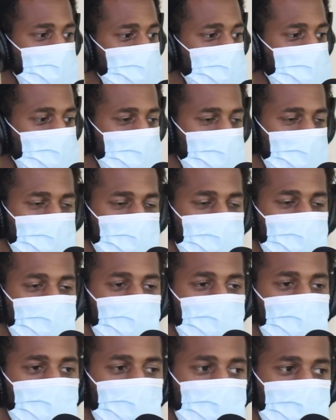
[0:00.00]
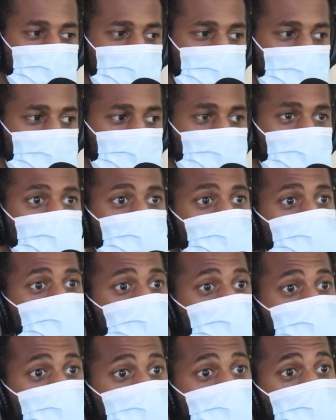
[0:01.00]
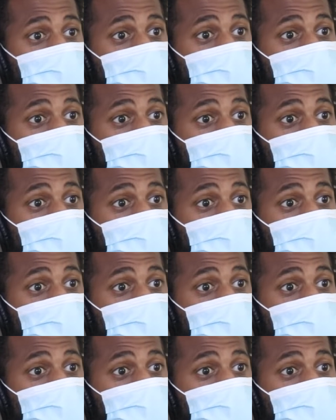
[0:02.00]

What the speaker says: like one of our boys said it. What are you really